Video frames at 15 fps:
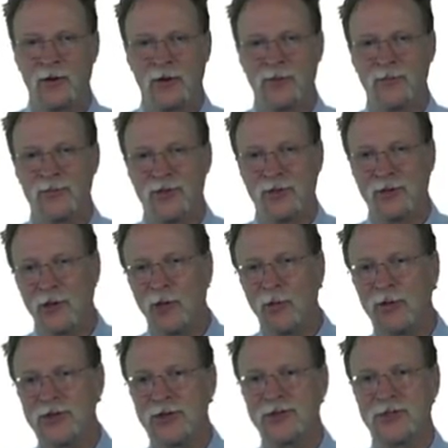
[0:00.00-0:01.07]
Welcome to
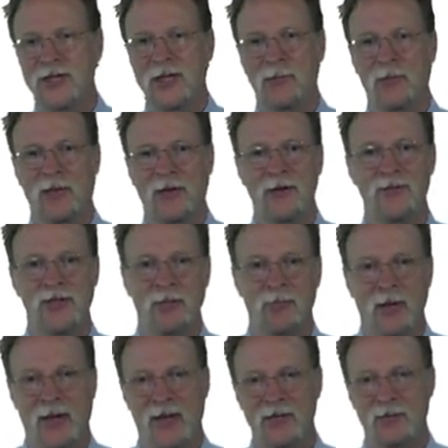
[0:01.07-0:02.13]
Global Sustainable Energy,
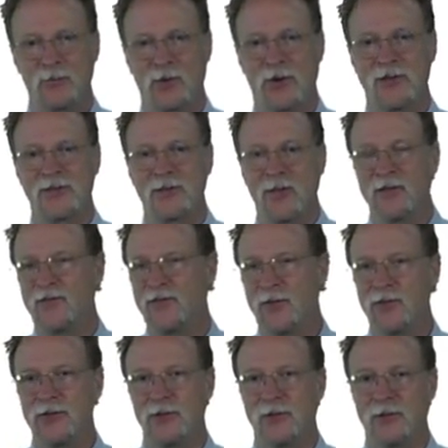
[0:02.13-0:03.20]
Past, Present, and
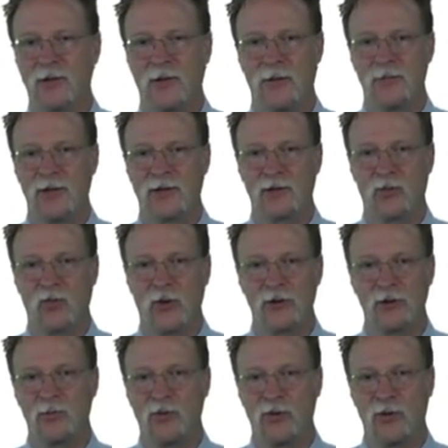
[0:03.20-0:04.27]
Future. I'm Dr.
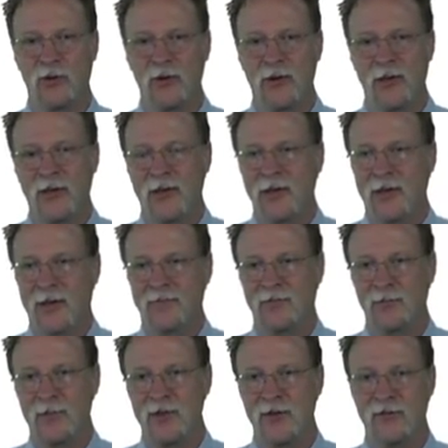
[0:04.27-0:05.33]
Wendell Porter. I'm
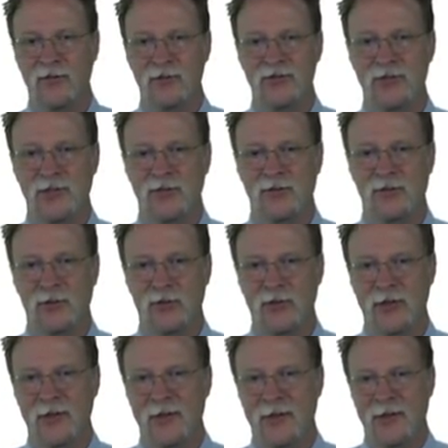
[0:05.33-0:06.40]
from the University of
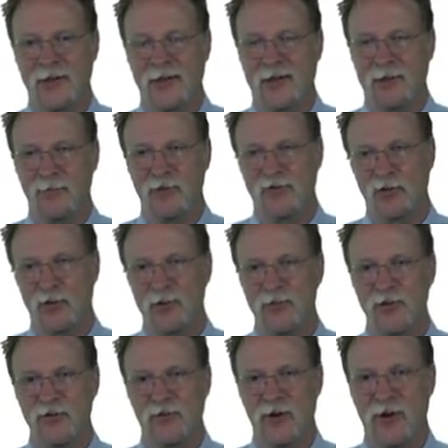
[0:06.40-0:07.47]
Florida. And before we
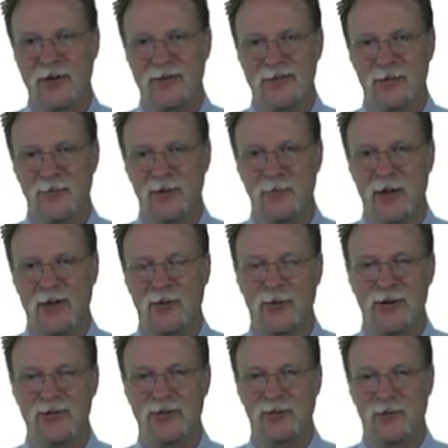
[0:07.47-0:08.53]
move on, some of you might
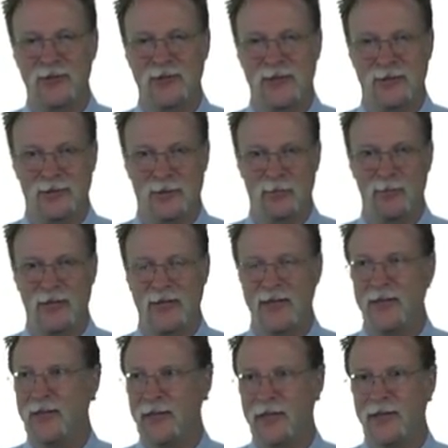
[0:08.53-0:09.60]
question what that little
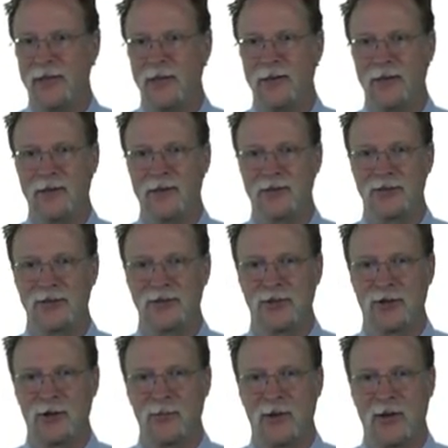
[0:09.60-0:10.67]
PE
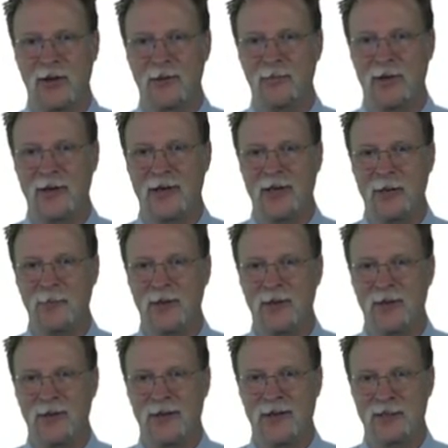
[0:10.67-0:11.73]
initials are behind my name.
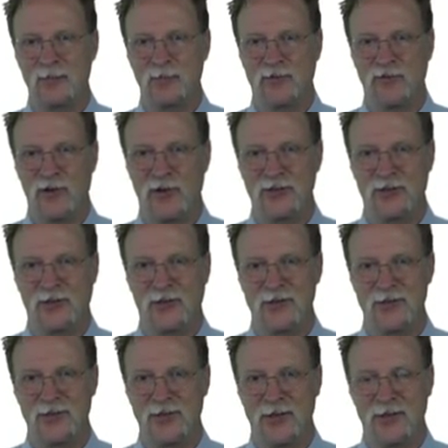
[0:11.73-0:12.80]
That's professional
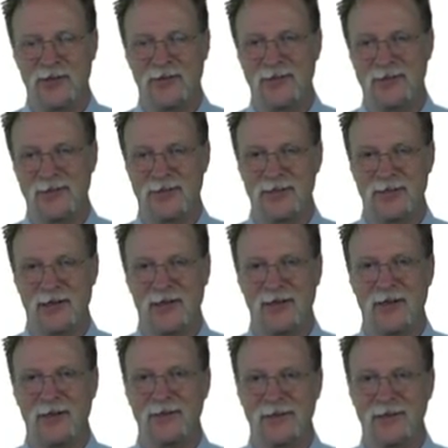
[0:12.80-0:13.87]
engineer. That's a
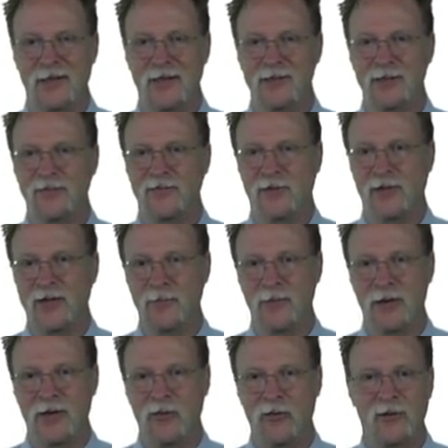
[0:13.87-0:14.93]
state designation for
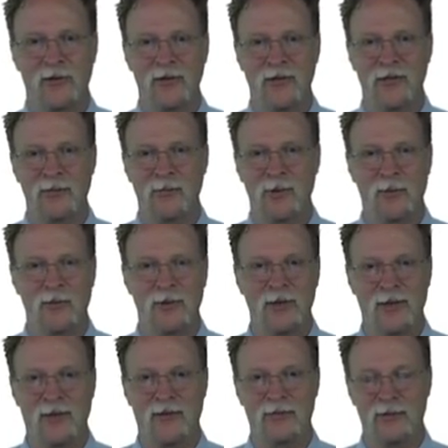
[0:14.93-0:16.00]
anybody working in the
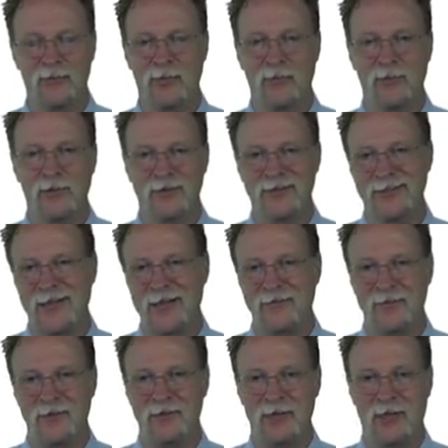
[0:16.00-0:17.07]
public health or public
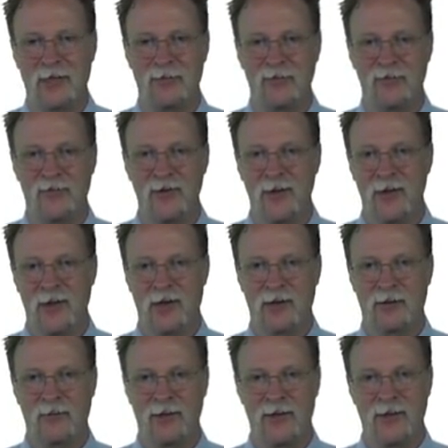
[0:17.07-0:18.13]
safety type of
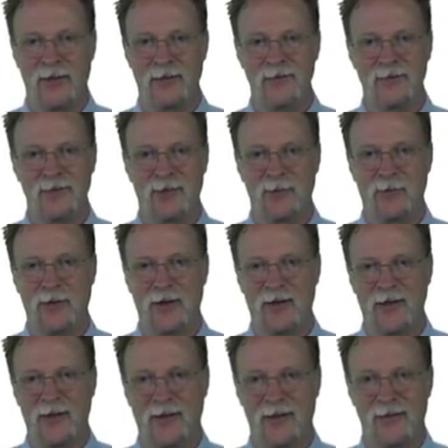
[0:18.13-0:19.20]
arena. So
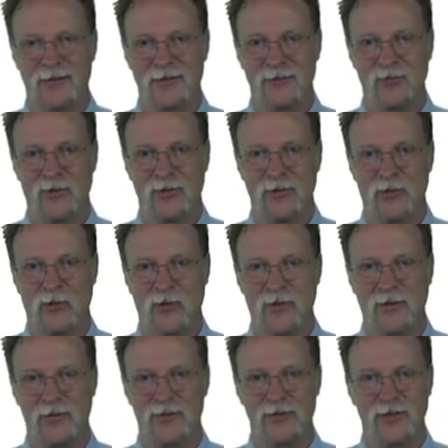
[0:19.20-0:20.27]
just wonder
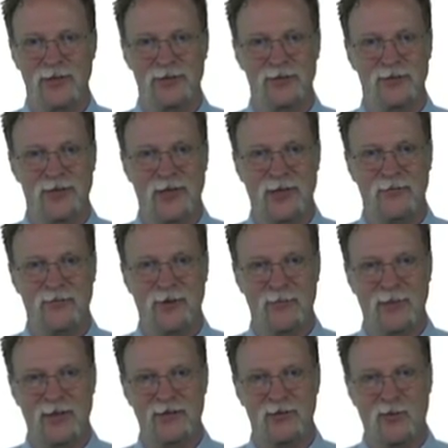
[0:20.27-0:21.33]
where those initials came
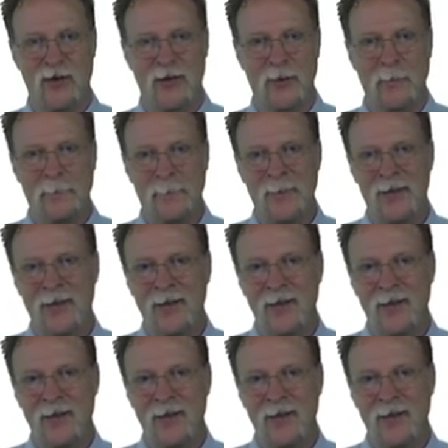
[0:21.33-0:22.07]
from. That's where.